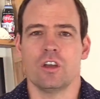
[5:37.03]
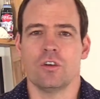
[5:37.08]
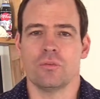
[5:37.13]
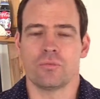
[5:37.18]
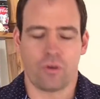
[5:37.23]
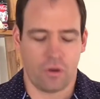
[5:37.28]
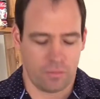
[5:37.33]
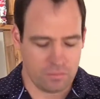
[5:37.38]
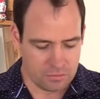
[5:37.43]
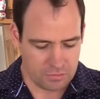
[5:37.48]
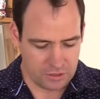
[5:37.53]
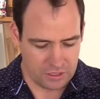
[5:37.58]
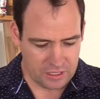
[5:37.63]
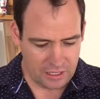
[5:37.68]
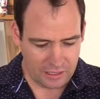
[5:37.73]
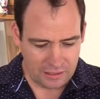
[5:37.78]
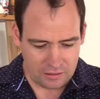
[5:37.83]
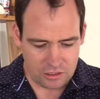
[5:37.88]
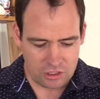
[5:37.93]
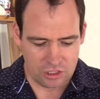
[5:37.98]
from
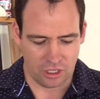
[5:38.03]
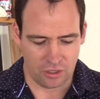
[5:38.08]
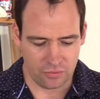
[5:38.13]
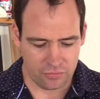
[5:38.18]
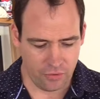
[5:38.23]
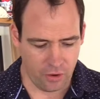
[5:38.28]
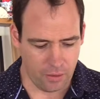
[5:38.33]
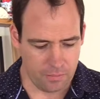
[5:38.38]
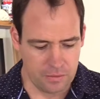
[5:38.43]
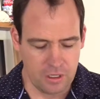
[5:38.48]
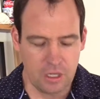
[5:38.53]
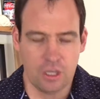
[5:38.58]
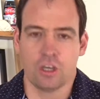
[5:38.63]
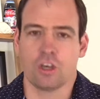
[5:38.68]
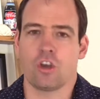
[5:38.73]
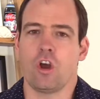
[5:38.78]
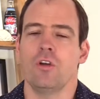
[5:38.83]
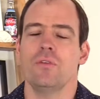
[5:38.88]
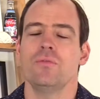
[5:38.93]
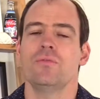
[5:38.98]
culture, from
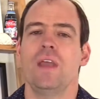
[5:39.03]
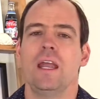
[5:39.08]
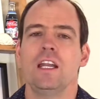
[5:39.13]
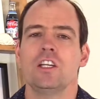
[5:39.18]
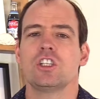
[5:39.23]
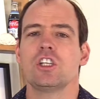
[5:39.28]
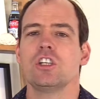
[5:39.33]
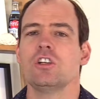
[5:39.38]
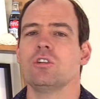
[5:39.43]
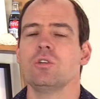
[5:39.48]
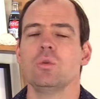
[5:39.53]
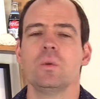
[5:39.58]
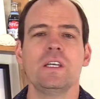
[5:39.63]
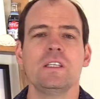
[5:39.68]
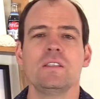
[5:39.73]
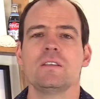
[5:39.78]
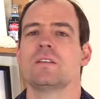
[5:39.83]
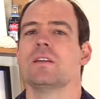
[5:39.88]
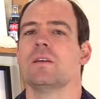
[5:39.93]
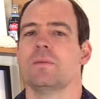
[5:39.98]
conventional
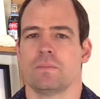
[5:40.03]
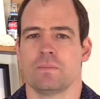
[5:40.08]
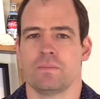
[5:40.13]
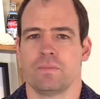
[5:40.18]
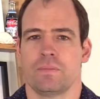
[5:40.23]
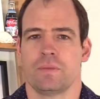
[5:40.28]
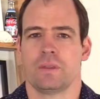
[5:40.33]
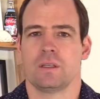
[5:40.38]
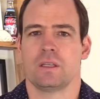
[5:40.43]
wisdom.